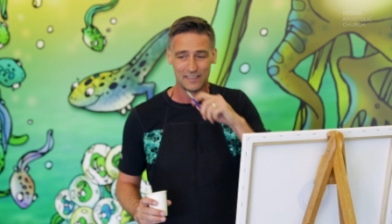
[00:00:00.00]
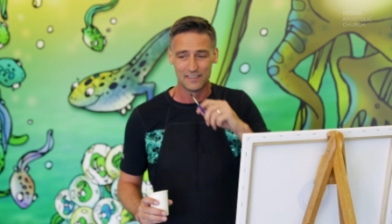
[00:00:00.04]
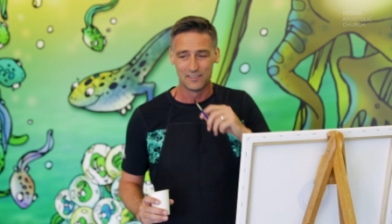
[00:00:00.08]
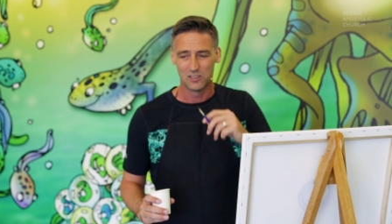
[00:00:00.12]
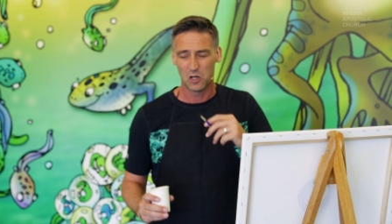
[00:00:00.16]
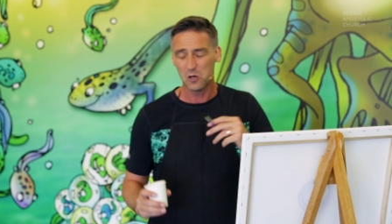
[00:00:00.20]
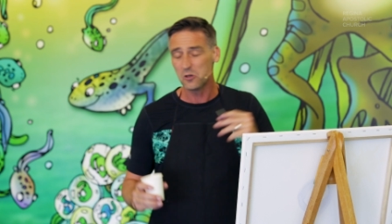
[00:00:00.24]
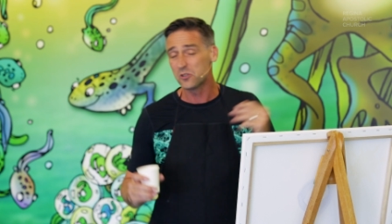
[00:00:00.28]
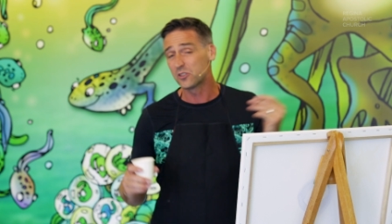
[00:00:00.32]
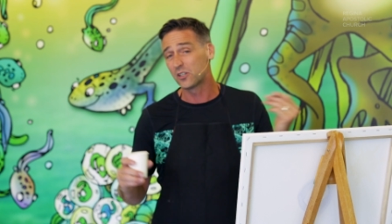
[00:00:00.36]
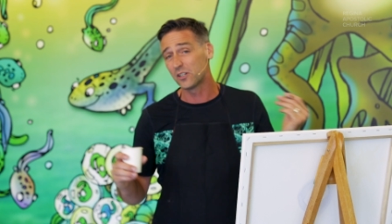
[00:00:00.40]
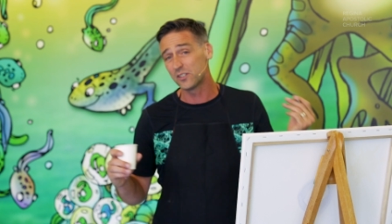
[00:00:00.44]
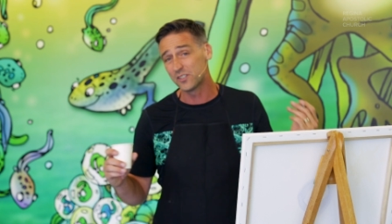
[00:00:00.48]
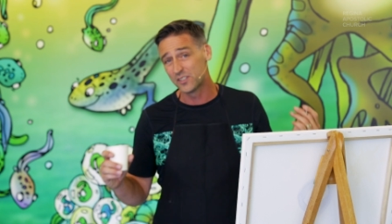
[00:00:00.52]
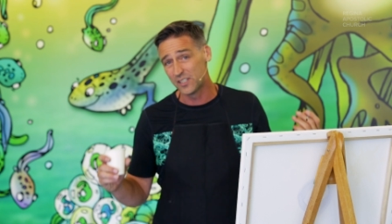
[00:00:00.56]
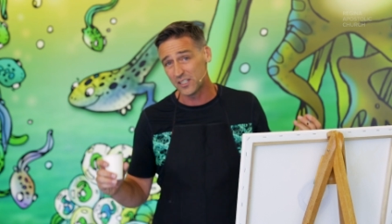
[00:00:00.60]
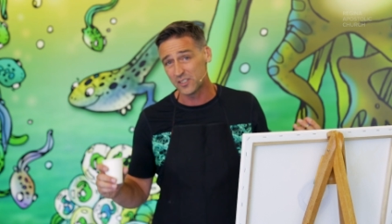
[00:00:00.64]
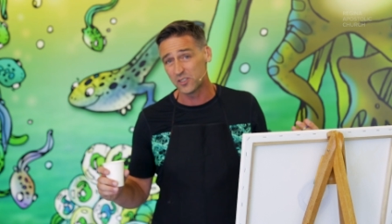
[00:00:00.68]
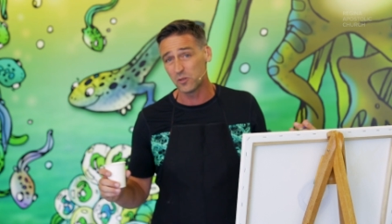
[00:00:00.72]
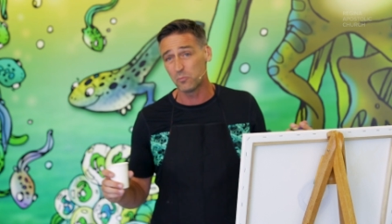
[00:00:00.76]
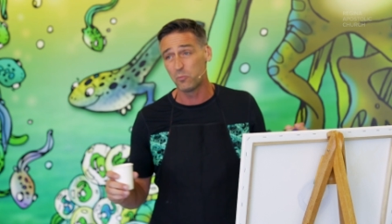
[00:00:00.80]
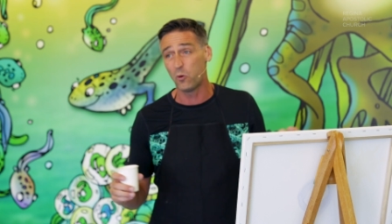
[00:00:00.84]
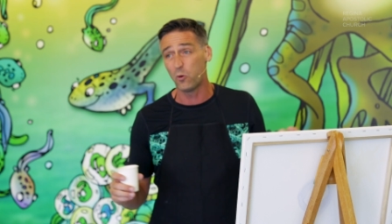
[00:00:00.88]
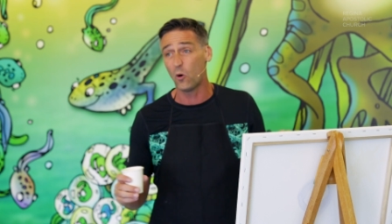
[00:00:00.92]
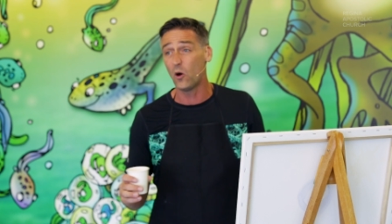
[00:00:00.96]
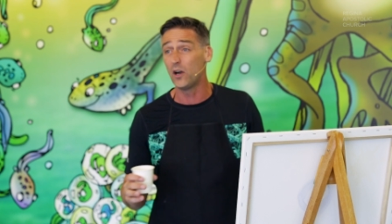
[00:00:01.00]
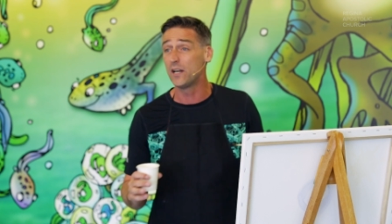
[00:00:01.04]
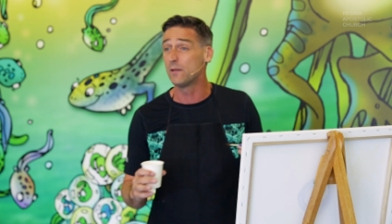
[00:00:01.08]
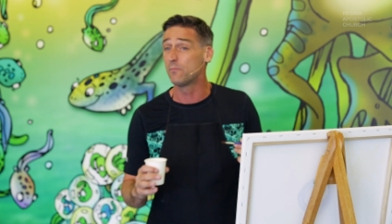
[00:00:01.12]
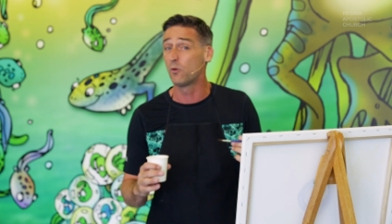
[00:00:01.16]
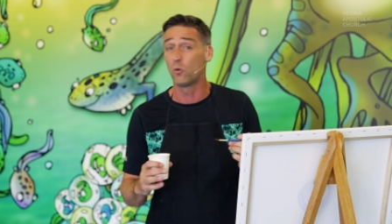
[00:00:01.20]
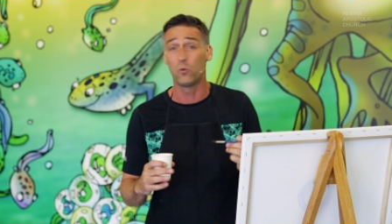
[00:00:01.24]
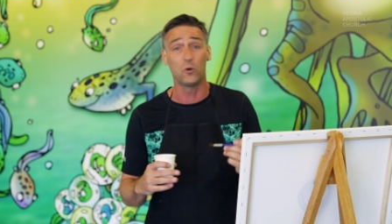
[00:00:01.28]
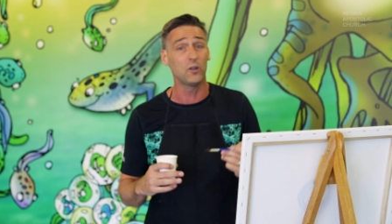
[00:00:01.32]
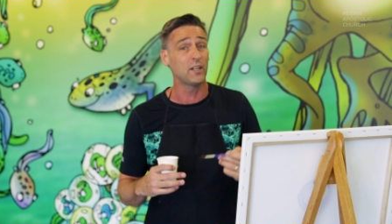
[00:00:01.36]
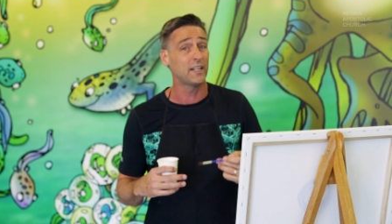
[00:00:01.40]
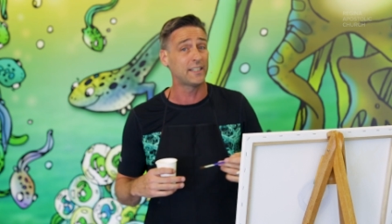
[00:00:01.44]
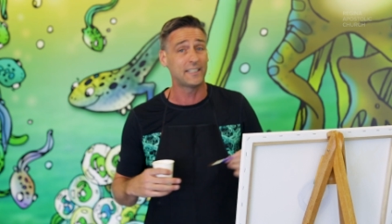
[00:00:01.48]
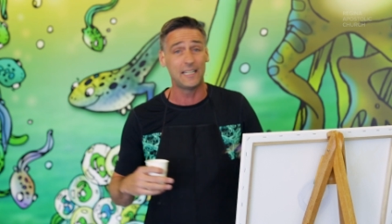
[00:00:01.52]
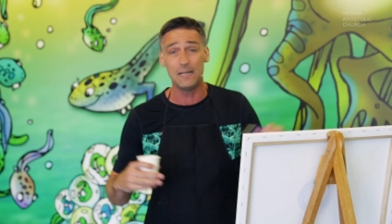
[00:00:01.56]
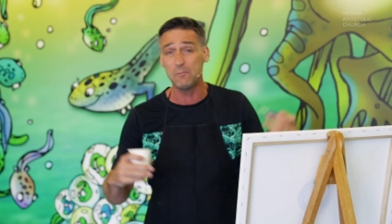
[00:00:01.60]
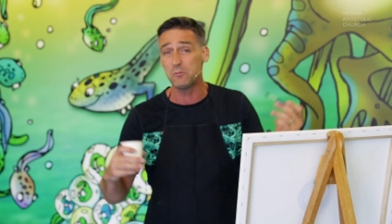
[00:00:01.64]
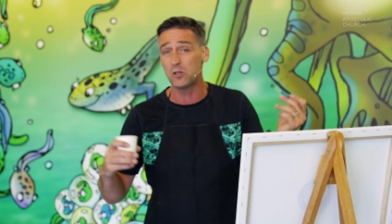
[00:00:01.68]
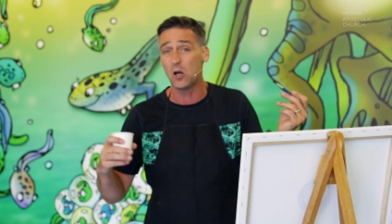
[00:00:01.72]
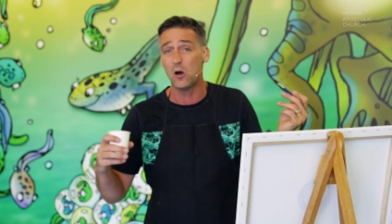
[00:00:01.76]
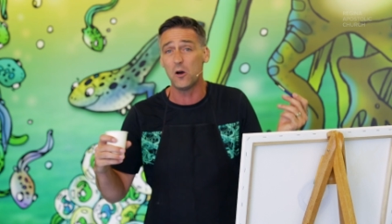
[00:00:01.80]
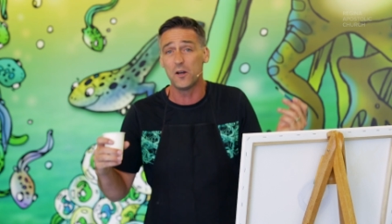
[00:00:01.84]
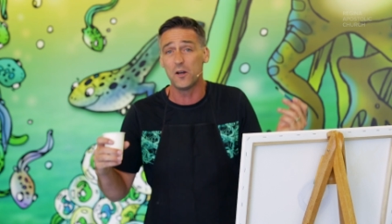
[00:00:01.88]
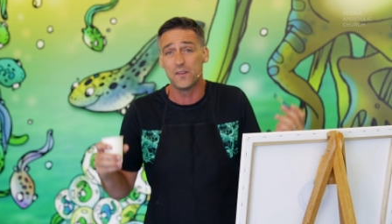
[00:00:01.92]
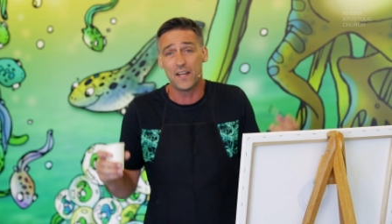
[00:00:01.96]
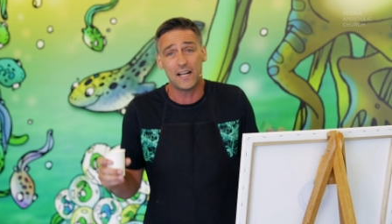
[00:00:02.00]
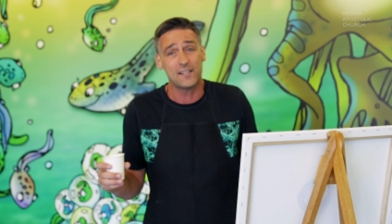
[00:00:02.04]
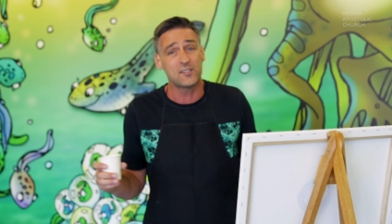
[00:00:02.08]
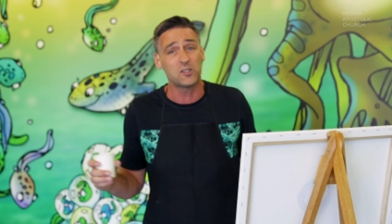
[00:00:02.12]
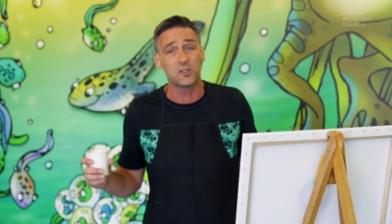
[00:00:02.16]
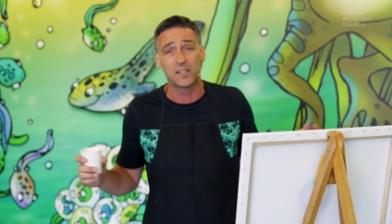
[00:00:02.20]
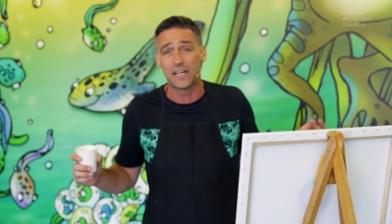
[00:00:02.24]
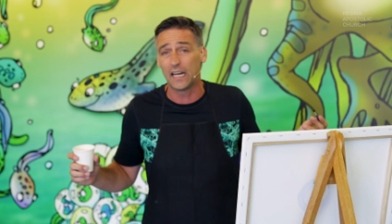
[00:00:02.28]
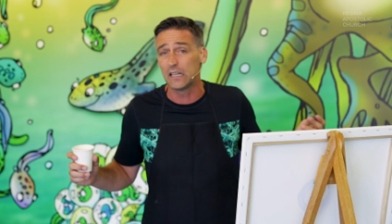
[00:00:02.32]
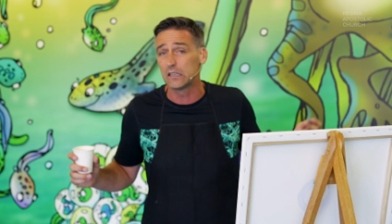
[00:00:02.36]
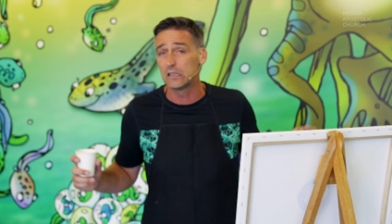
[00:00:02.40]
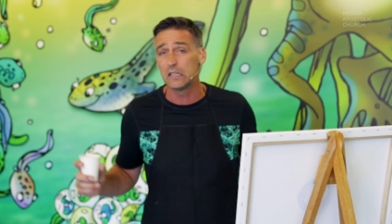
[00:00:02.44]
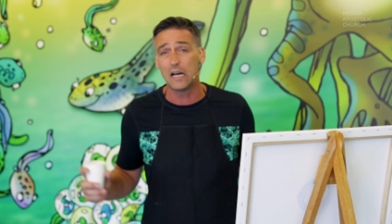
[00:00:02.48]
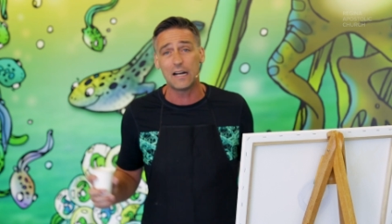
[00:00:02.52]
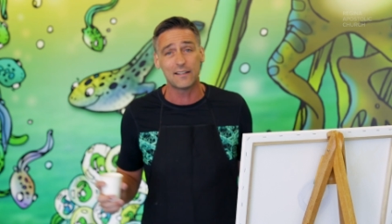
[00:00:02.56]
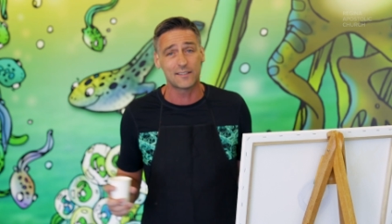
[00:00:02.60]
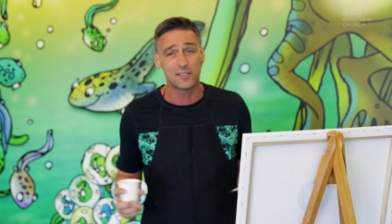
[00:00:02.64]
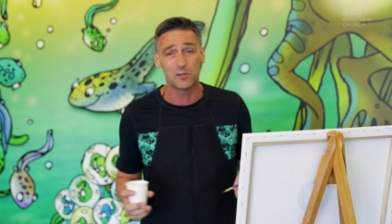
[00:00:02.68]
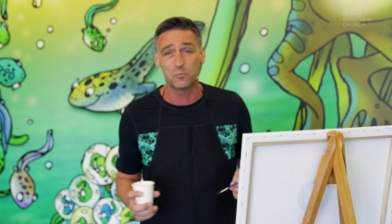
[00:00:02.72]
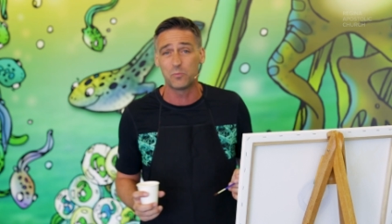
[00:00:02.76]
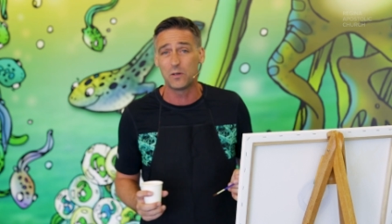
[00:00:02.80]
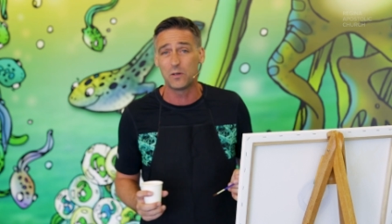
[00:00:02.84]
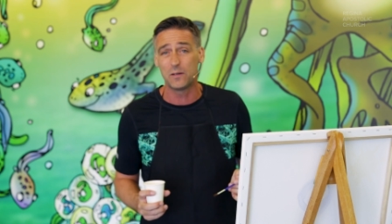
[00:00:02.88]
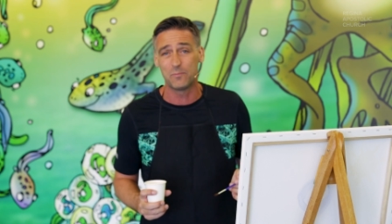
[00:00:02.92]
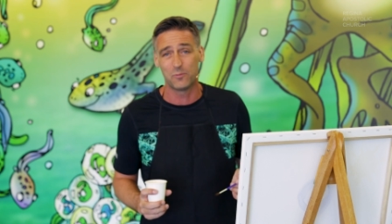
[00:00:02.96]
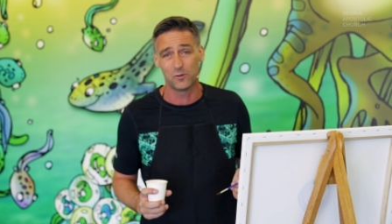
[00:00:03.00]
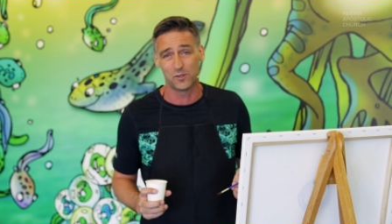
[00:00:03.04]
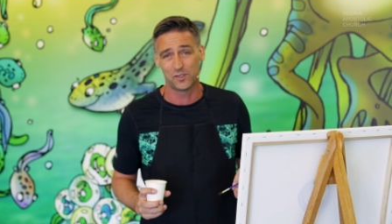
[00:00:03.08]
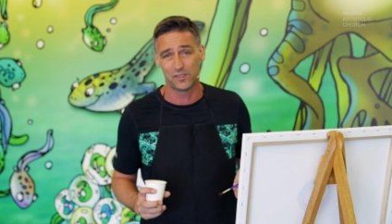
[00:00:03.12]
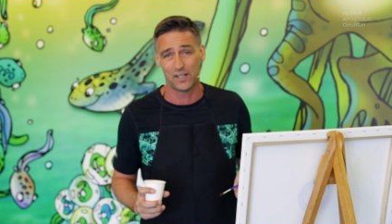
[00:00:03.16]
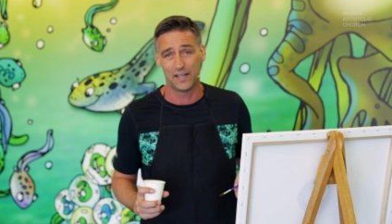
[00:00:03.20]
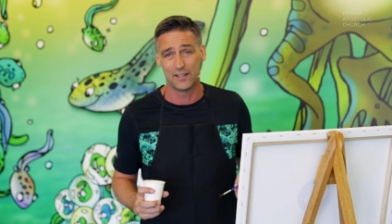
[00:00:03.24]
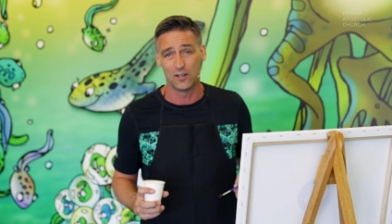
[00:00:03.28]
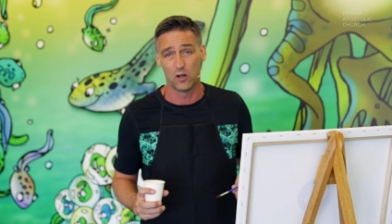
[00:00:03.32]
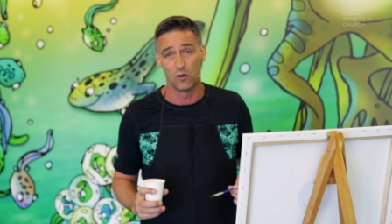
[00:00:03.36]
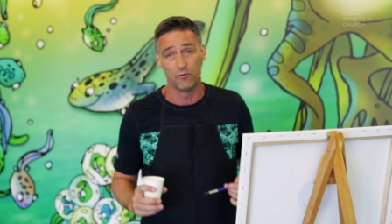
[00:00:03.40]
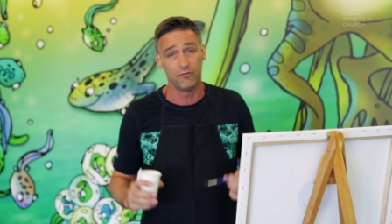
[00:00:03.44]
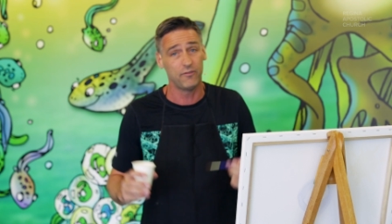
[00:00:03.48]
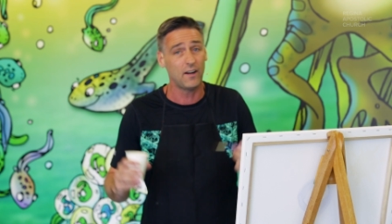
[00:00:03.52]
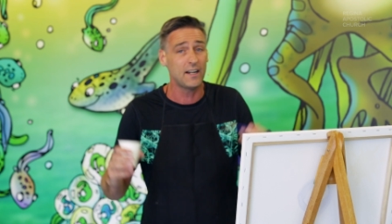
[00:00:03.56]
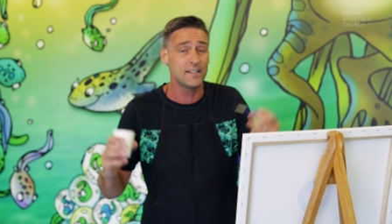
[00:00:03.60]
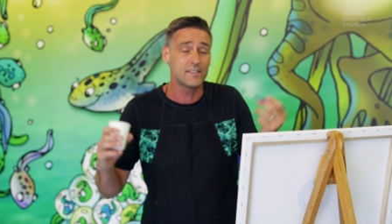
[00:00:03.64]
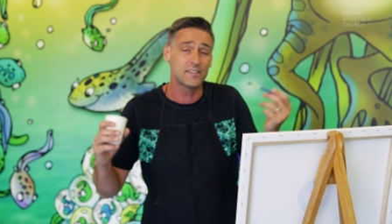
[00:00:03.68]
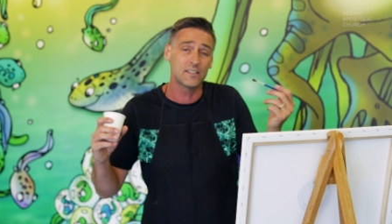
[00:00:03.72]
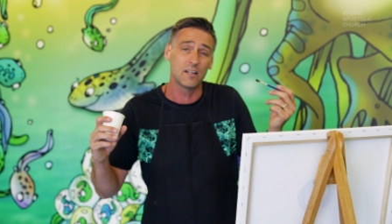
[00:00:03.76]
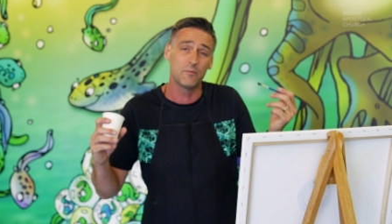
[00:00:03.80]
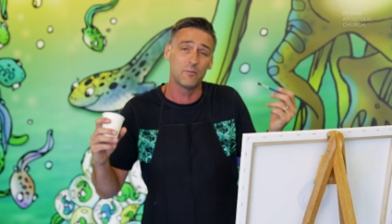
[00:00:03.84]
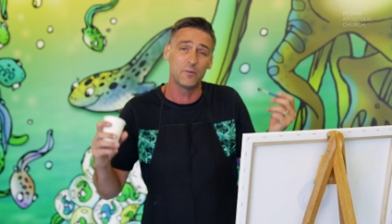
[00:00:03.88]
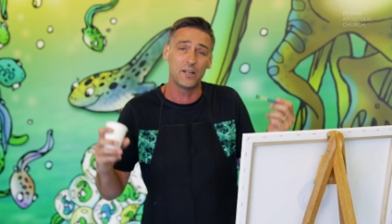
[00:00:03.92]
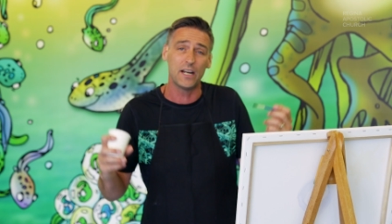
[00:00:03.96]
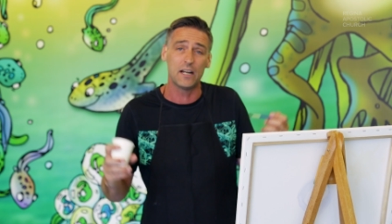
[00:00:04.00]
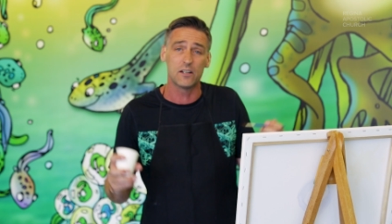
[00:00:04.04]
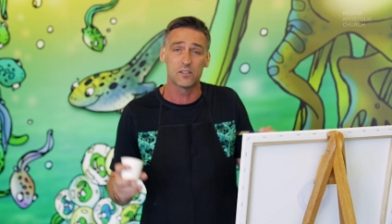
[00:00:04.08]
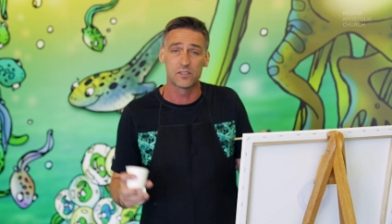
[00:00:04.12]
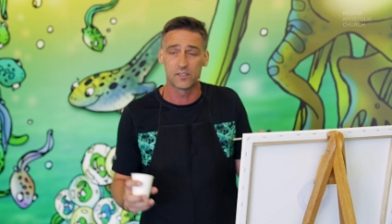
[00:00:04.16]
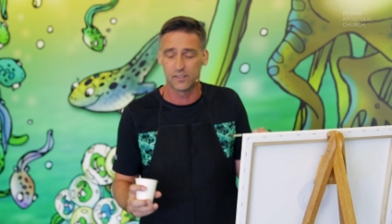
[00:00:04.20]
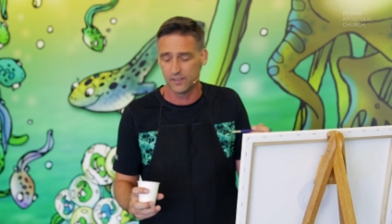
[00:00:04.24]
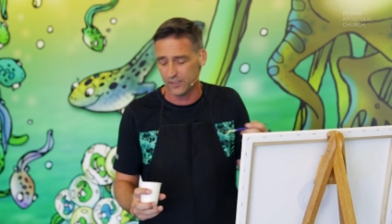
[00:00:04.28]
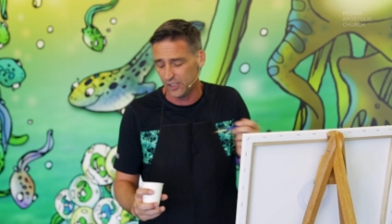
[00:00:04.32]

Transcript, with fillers: Oscar's oh, disappointed, but we're like, keep going. That's okay. Lots of people say no. Find someone else.